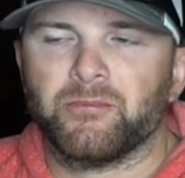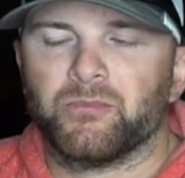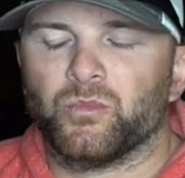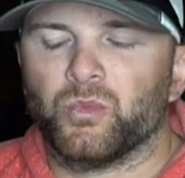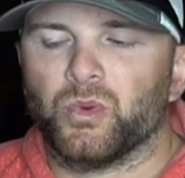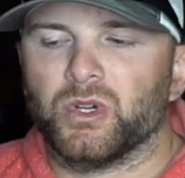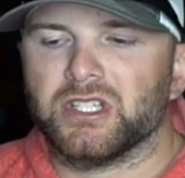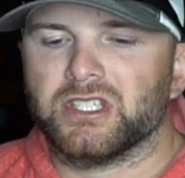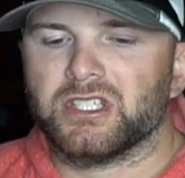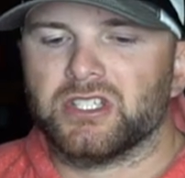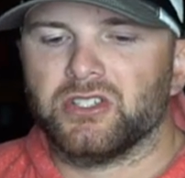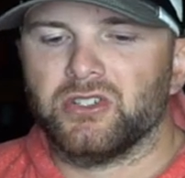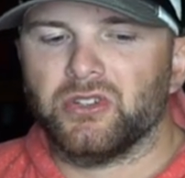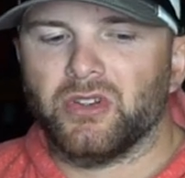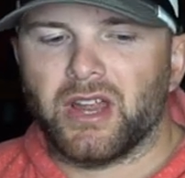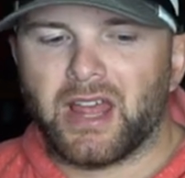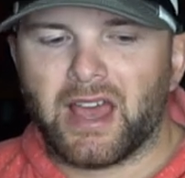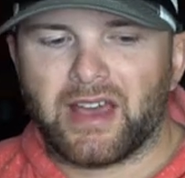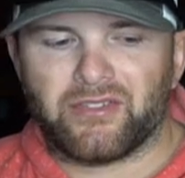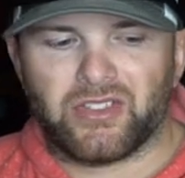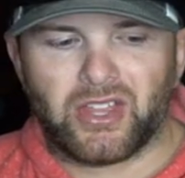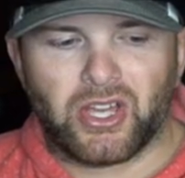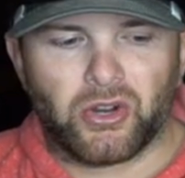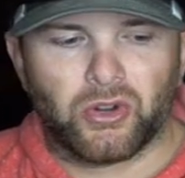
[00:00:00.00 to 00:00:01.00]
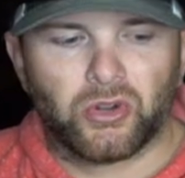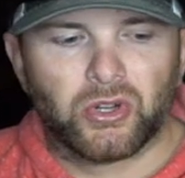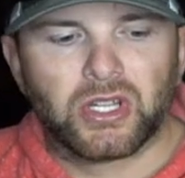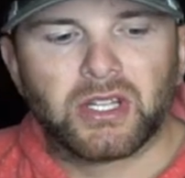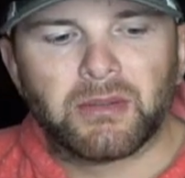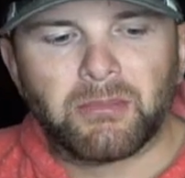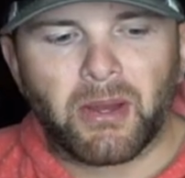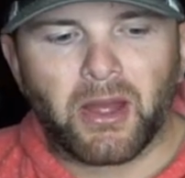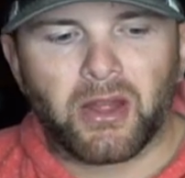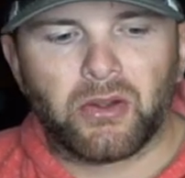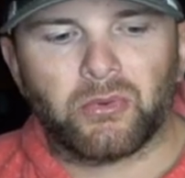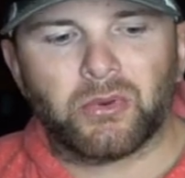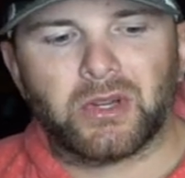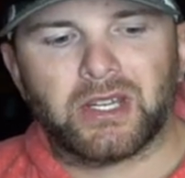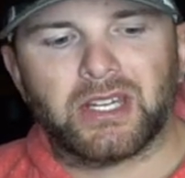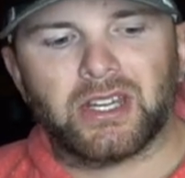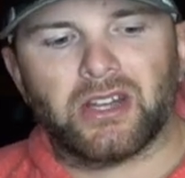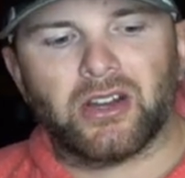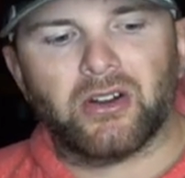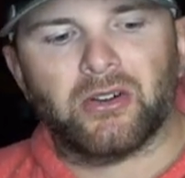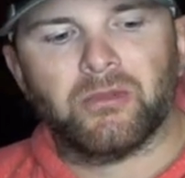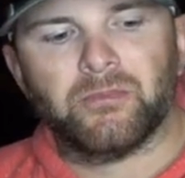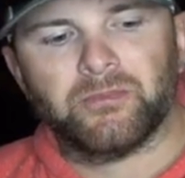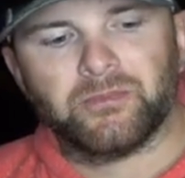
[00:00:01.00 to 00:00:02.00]
was you have that early bite
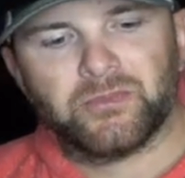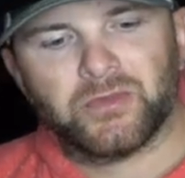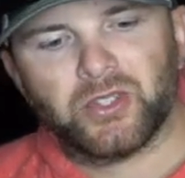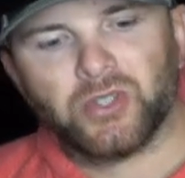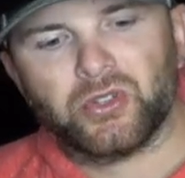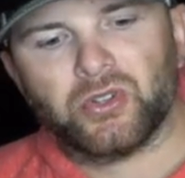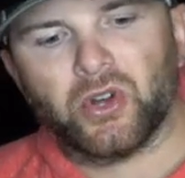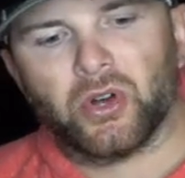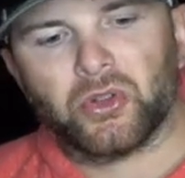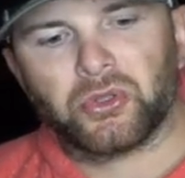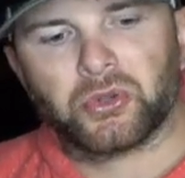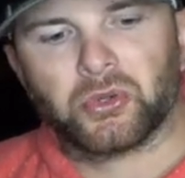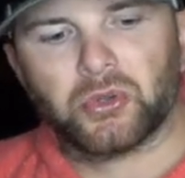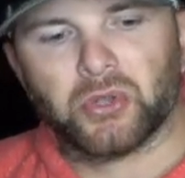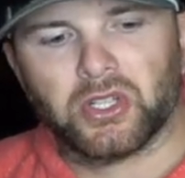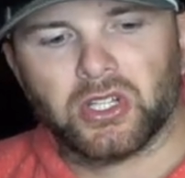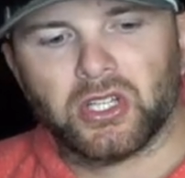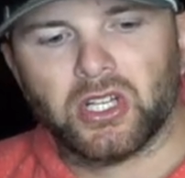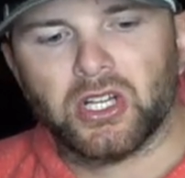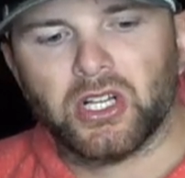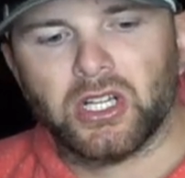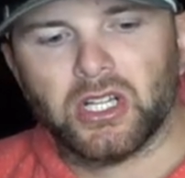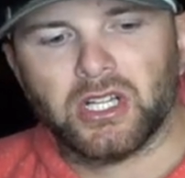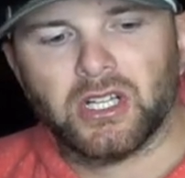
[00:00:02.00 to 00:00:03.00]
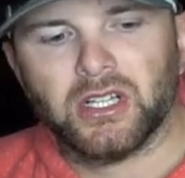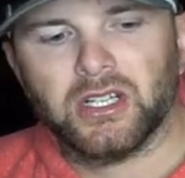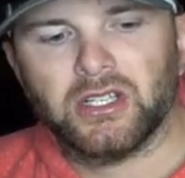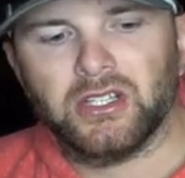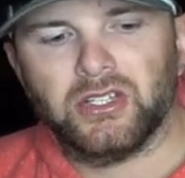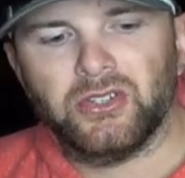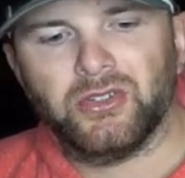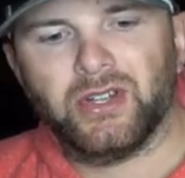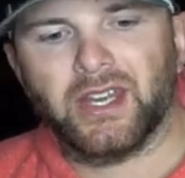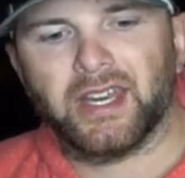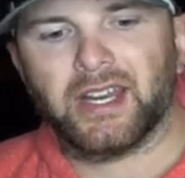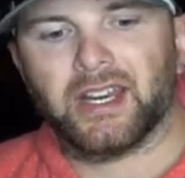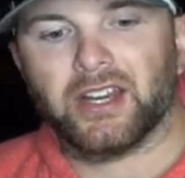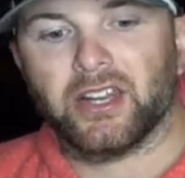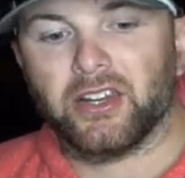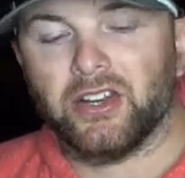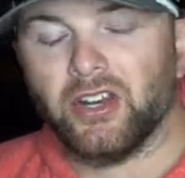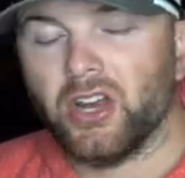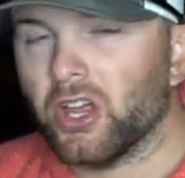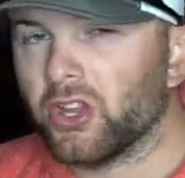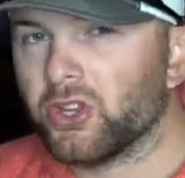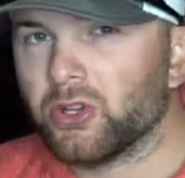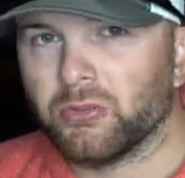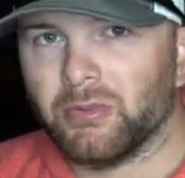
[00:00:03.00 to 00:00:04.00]
window, you go through a lull, you get on
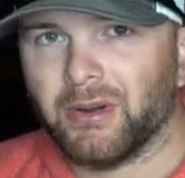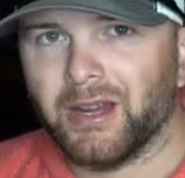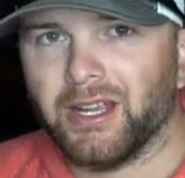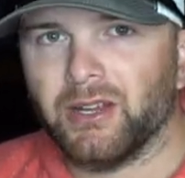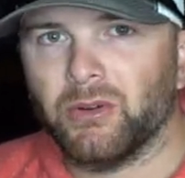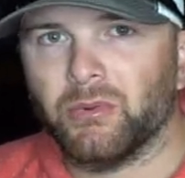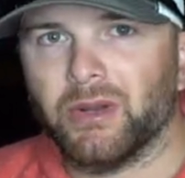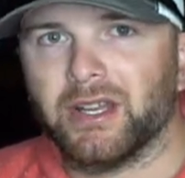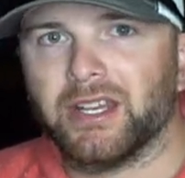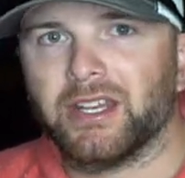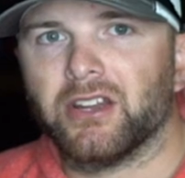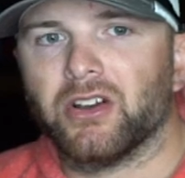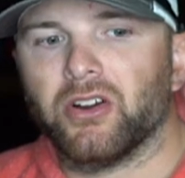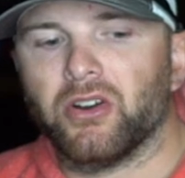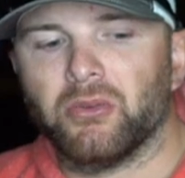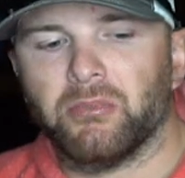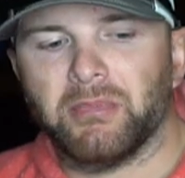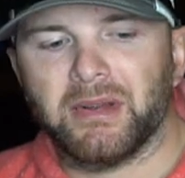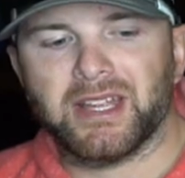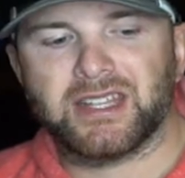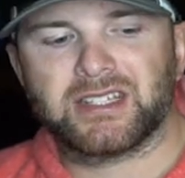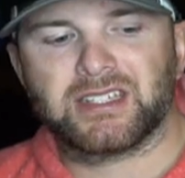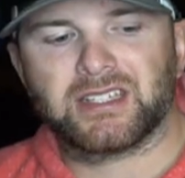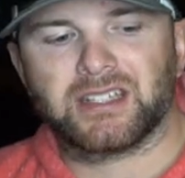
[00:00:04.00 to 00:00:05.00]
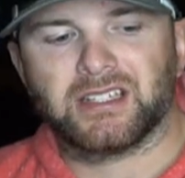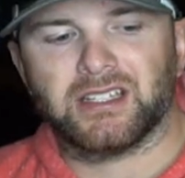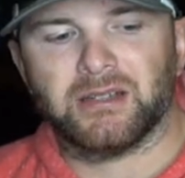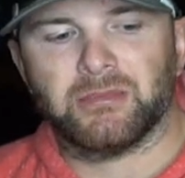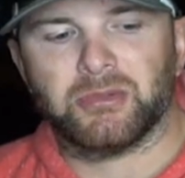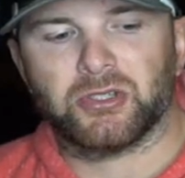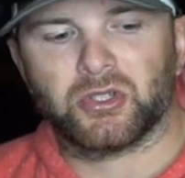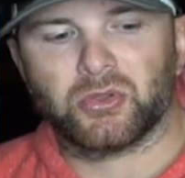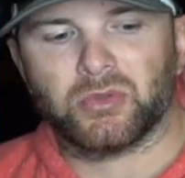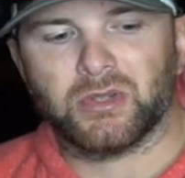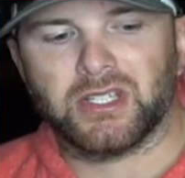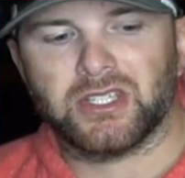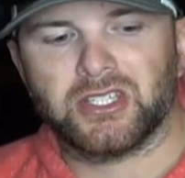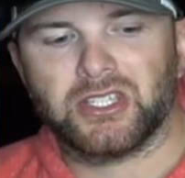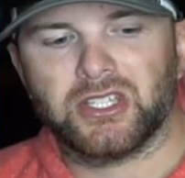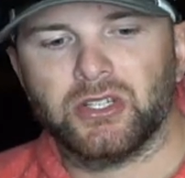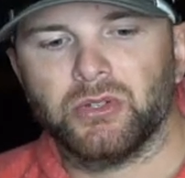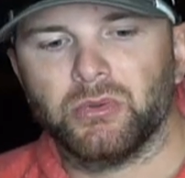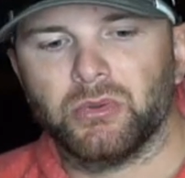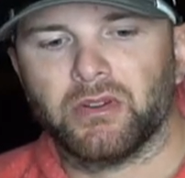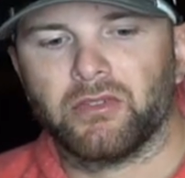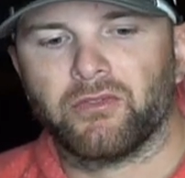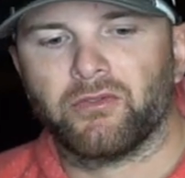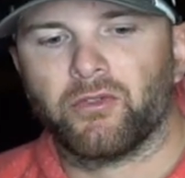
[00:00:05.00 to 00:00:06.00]
another bite window basically between
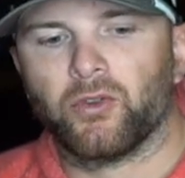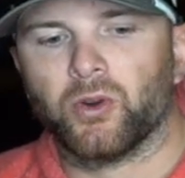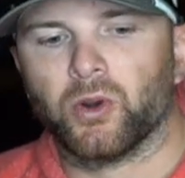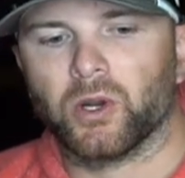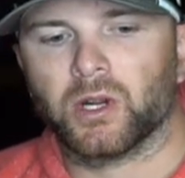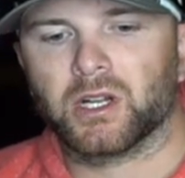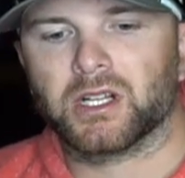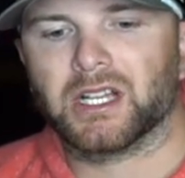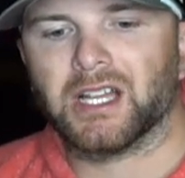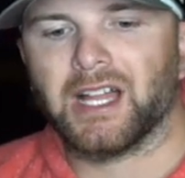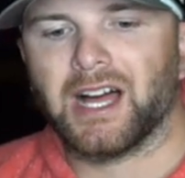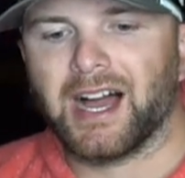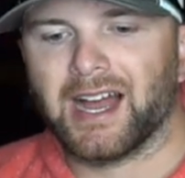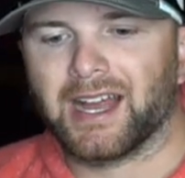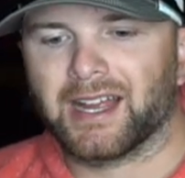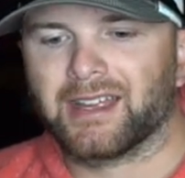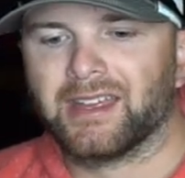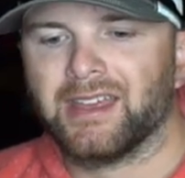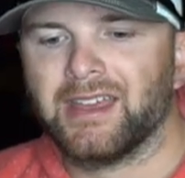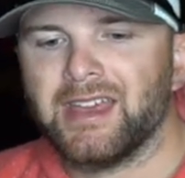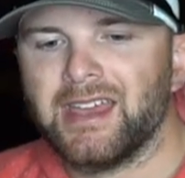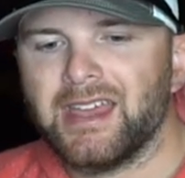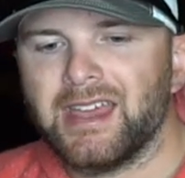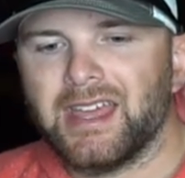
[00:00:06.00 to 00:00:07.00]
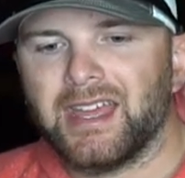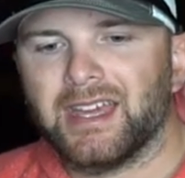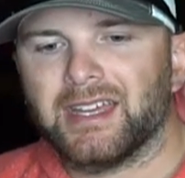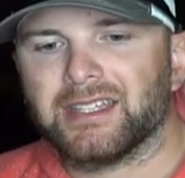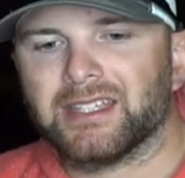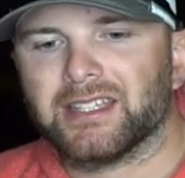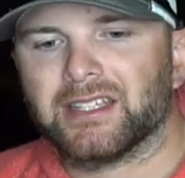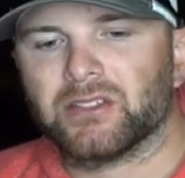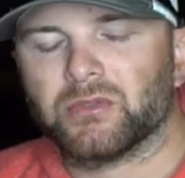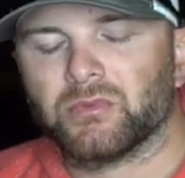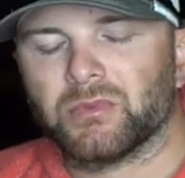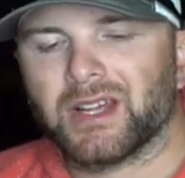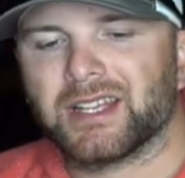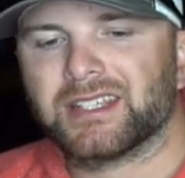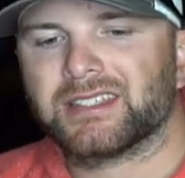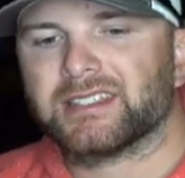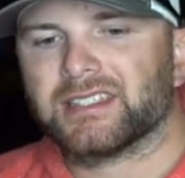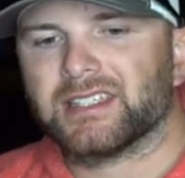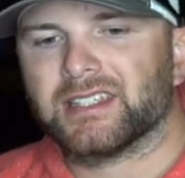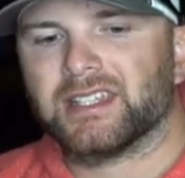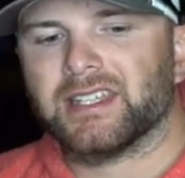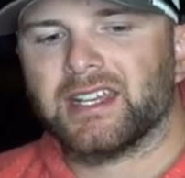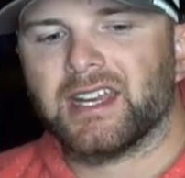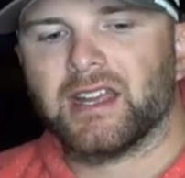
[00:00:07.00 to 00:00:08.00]
2 and 4 o'clock, And then the
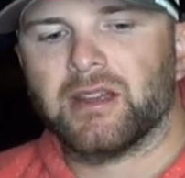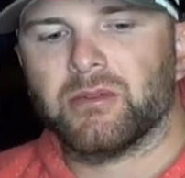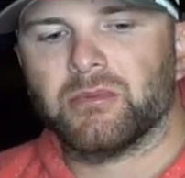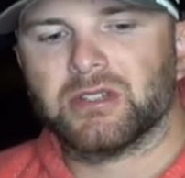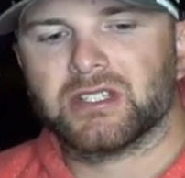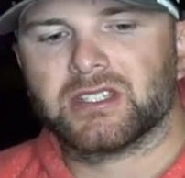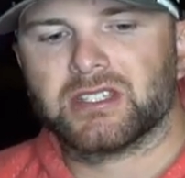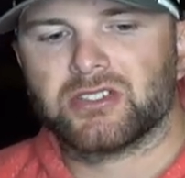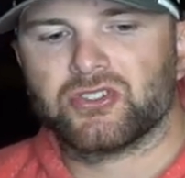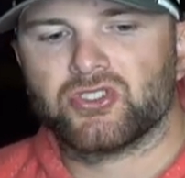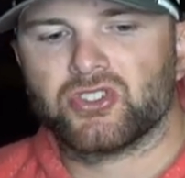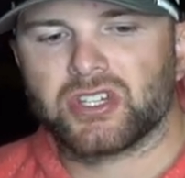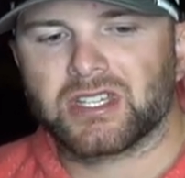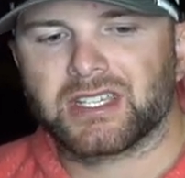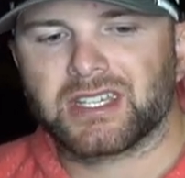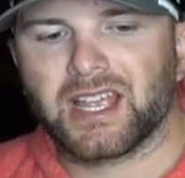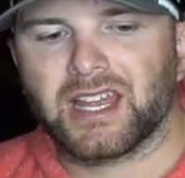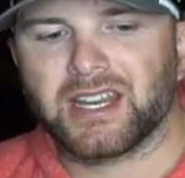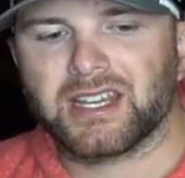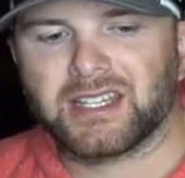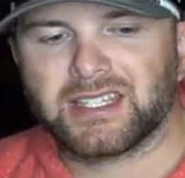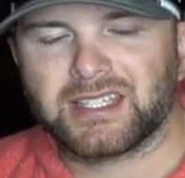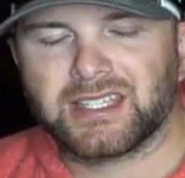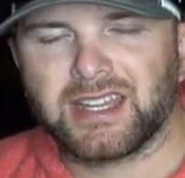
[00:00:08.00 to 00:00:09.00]
rest of the day was just kind of